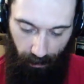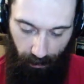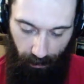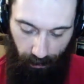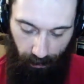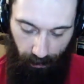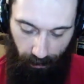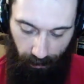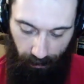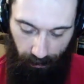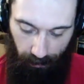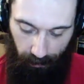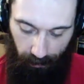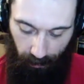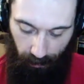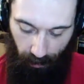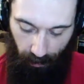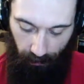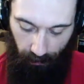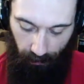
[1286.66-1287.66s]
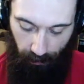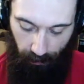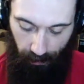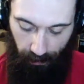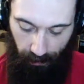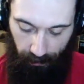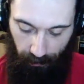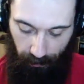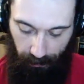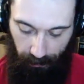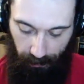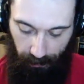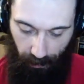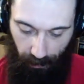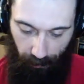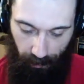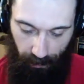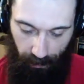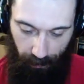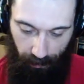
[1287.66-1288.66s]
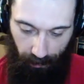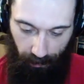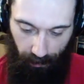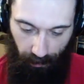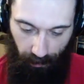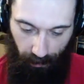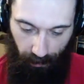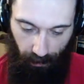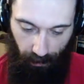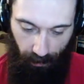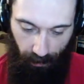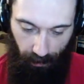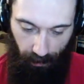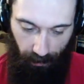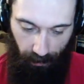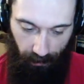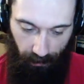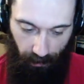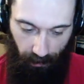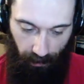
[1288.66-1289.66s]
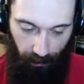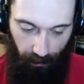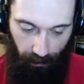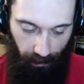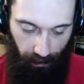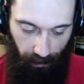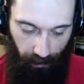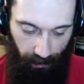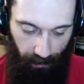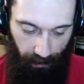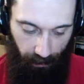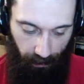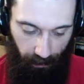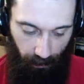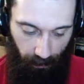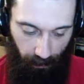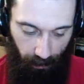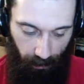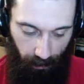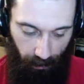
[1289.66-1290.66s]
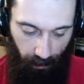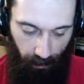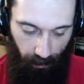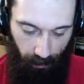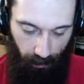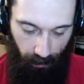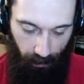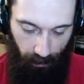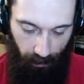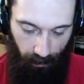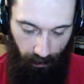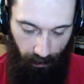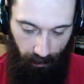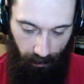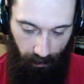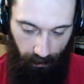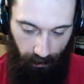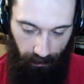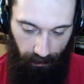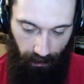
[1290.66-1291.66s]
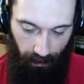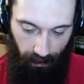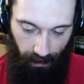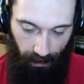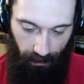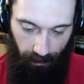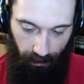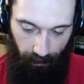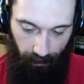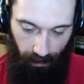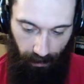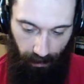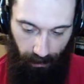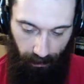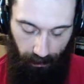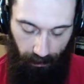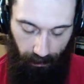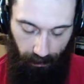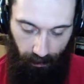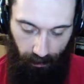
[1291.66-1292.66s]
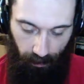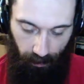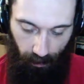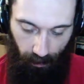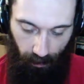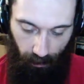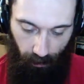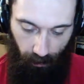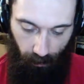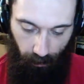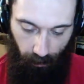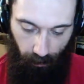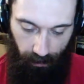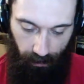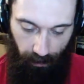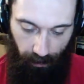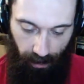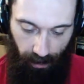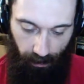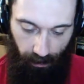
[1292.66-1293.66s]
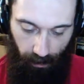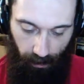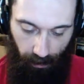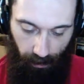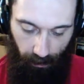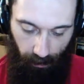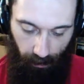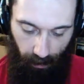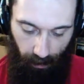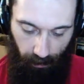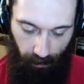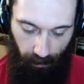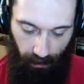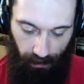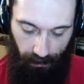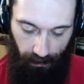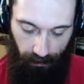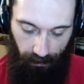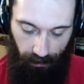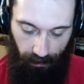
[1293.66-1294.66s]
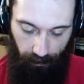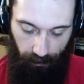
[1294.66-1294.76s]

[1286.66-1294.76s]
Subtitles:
And she's arguing about how she wants to help people and talking about how this guy she met is so much better than all the other guys she met.